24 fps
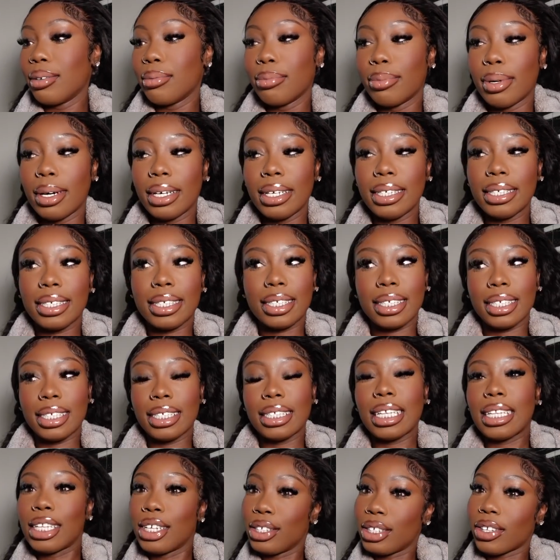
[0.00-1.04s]
But
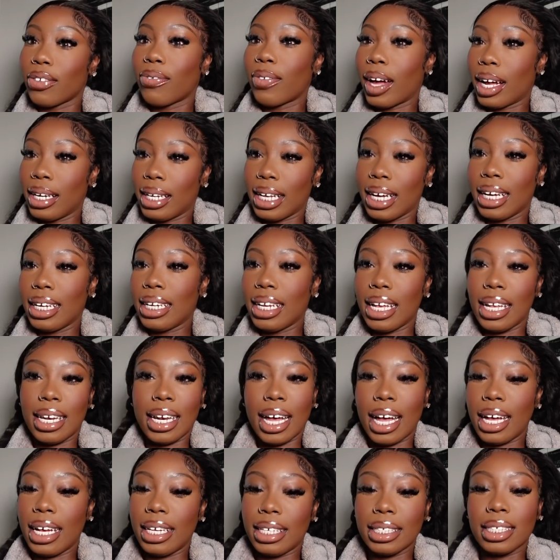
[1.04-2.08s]
there's a fine line and
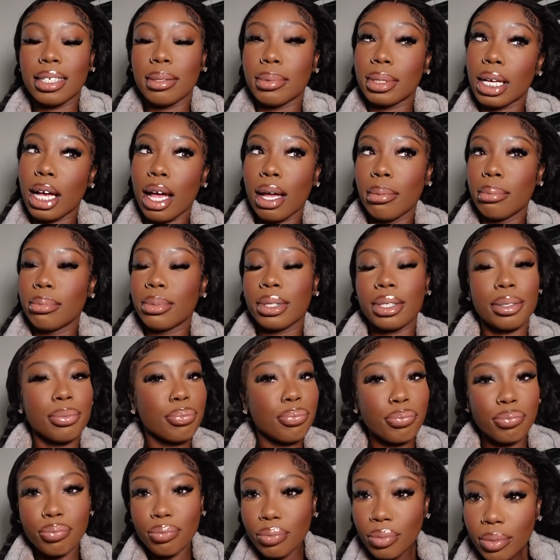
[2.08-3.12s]
I sometimes
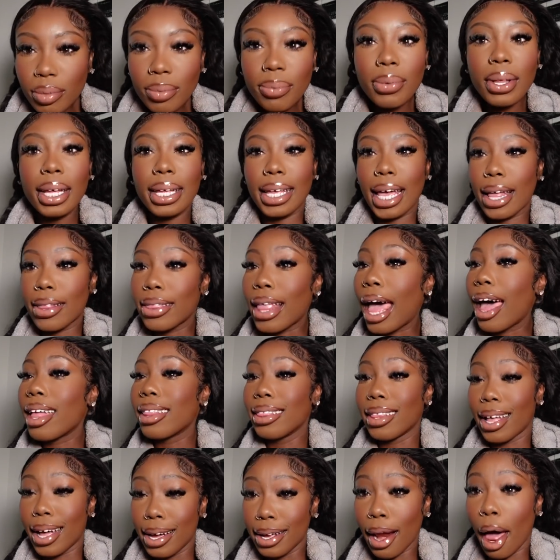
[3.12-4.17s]
get that
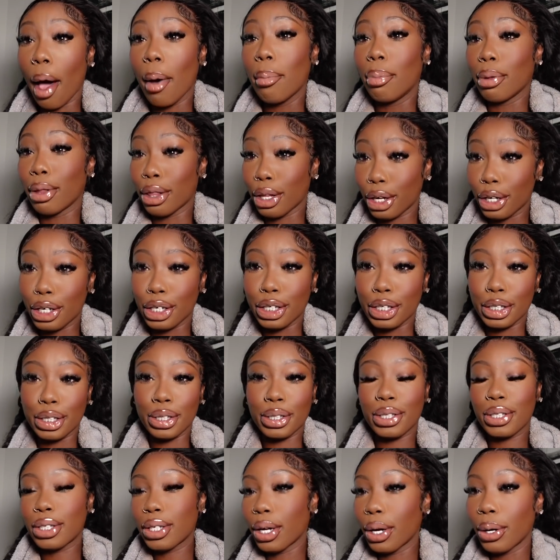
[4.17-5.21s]
line blurred.
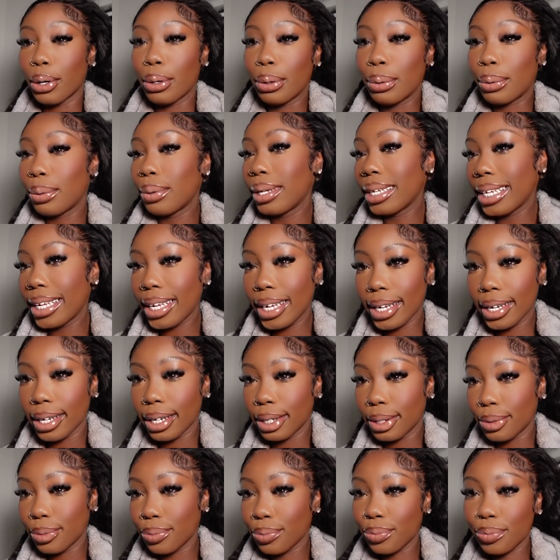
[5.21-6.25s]
So
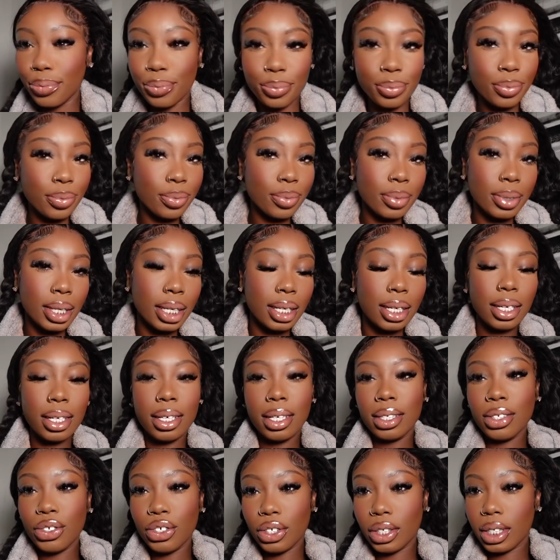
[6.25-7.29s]
yeah.
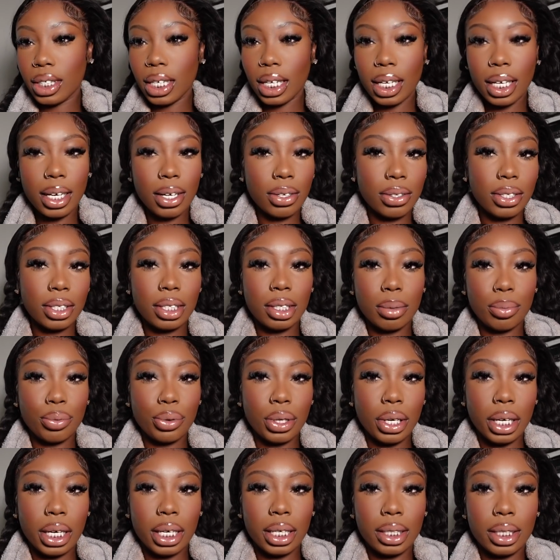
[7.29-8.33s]
Just taking out this
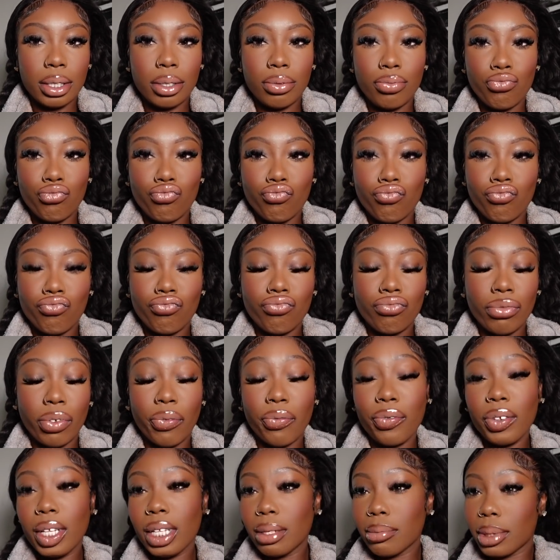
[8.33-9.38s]
brain,
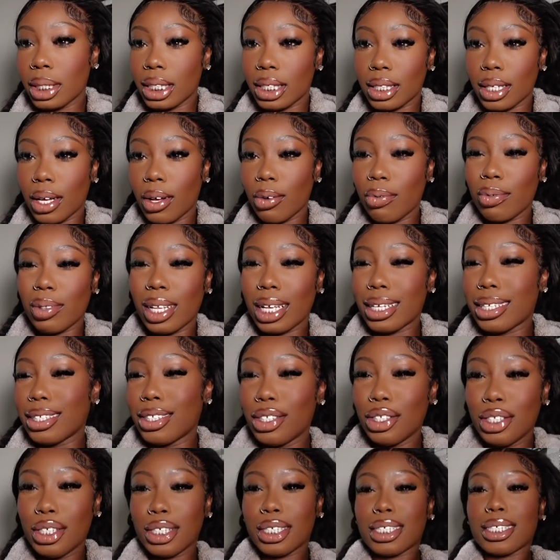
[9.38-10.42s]
feeling myself like
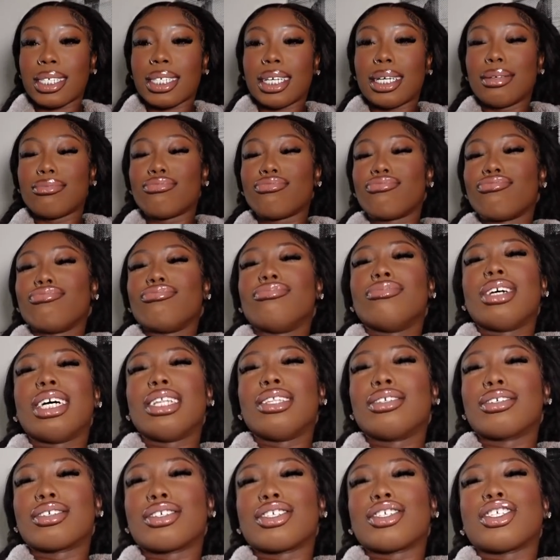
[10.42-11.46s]
look I
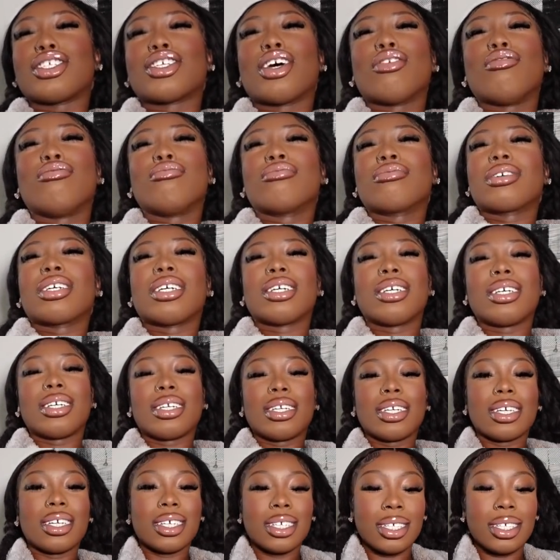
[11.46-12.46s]
look so good